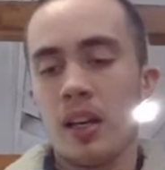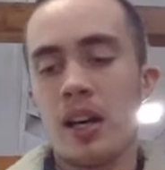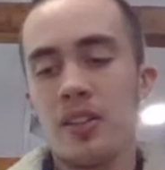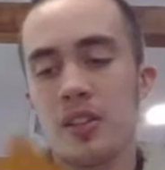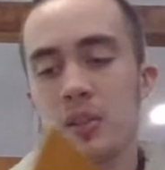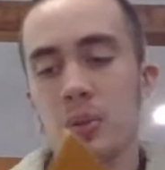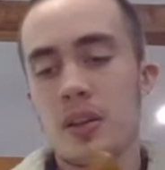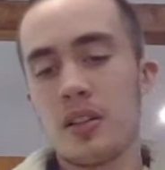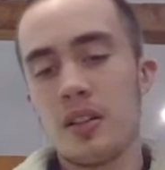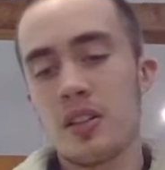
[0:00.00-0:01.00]
This one
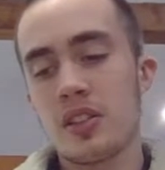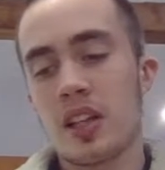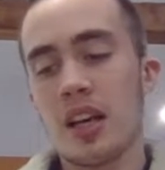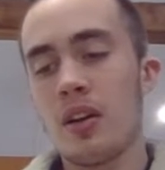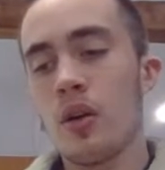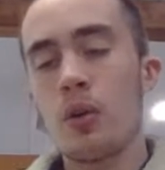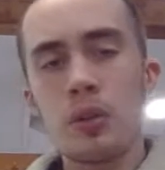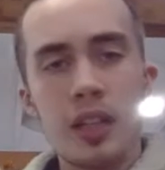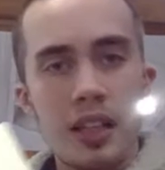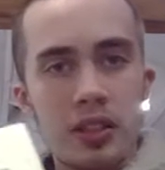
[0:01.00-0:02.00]
is, again, old. It
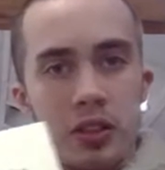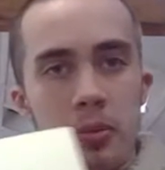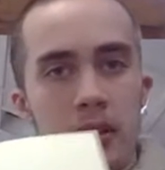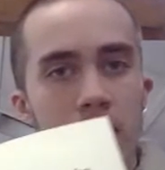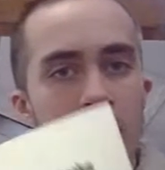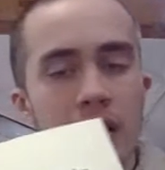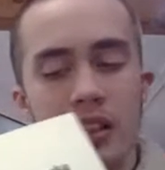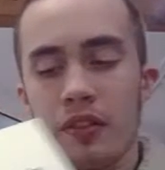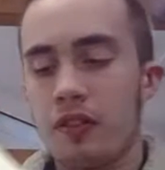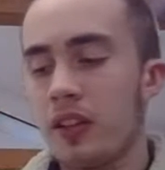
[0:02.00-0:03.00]
has a little bit of writing in
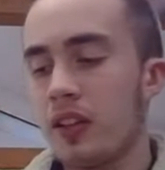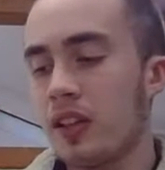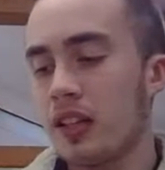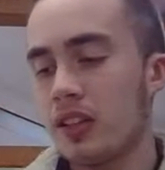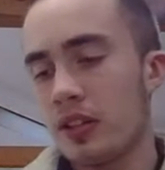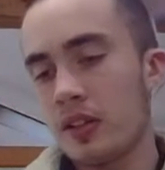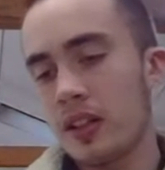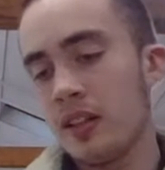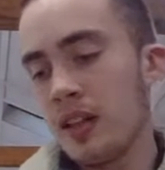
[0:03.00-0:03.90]
the front, and that's all right.